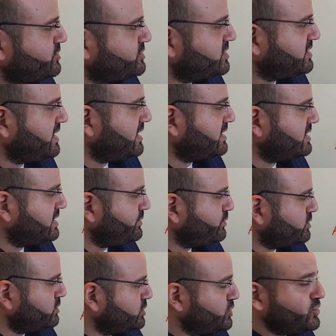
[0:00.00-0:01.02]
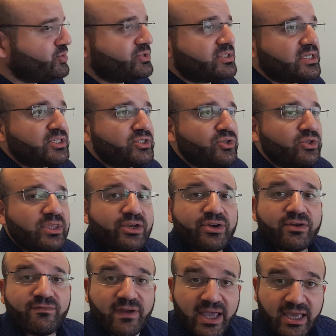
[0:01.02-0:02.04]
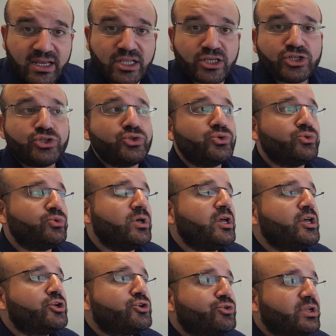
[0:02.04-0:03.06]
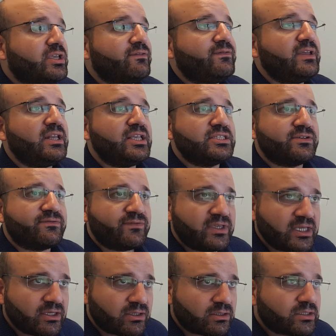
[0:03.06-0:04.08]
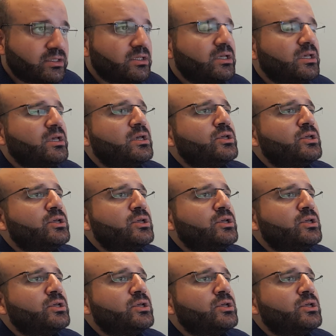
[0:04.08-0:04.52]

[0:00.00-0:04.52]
personality will use this to their advantage to trigger feelings of guilt,